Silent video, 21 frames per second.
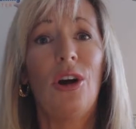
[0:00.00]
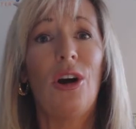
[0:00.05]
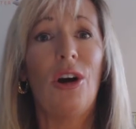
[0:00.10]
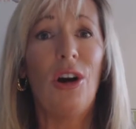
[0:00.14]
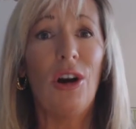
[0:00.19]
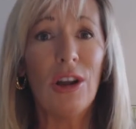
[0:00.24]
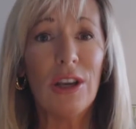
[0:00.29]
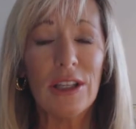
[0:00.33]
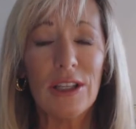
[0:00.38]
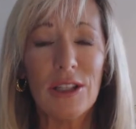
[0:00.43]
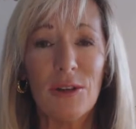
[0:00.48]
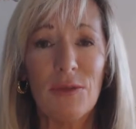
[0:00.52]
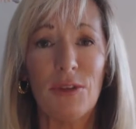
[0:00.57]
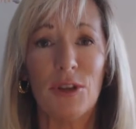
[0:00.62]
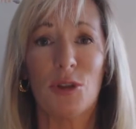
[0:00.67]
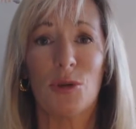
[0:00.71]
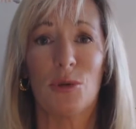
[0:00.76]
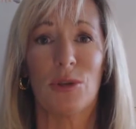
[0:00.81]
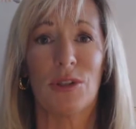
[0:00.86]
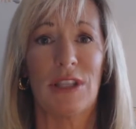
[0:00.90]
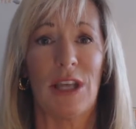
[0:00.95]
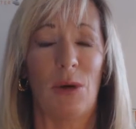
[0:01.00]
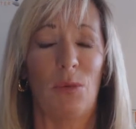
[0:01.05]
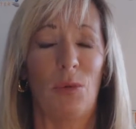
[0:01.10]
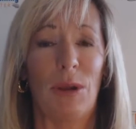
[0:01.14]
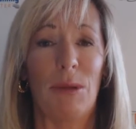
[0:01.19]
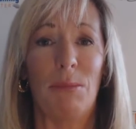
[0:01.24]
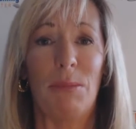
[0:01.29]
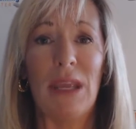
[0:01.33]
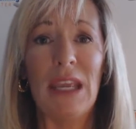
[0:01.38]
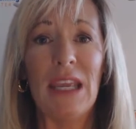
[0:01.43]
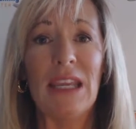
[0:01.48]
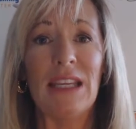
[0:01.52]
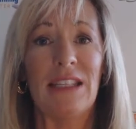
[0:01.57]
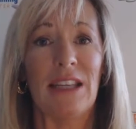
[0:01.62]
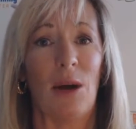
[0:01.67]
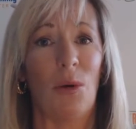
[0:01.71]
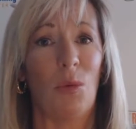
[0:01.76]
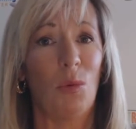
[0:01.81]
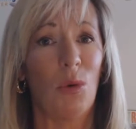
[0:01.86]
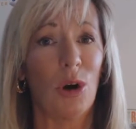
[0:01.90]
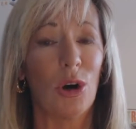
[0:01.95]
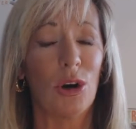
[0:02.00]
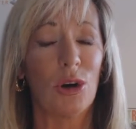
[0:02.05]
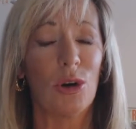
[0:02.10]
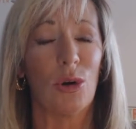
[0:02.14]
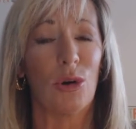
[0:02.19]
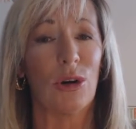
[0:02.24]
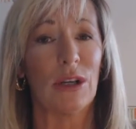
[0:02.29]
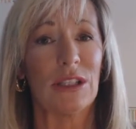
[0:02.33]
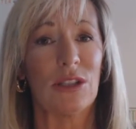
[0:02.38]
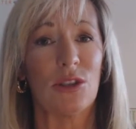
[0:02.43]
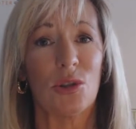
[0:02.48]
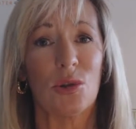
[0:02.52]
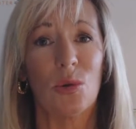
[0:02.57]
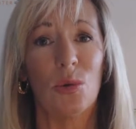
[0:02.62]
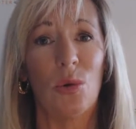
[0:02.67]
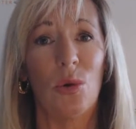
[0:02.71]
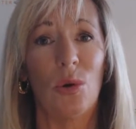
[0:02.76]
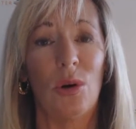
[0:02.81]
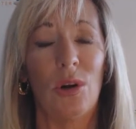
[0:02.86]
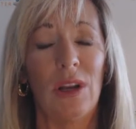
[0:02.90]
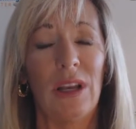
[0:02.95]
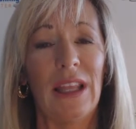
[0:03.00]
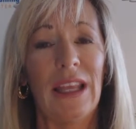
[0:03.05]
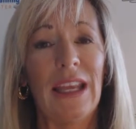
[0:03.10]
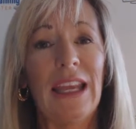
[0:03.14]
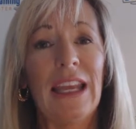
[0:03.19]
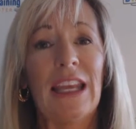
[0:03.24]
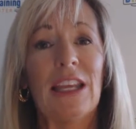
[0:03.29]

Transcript: all individuals that we meet at work or at school,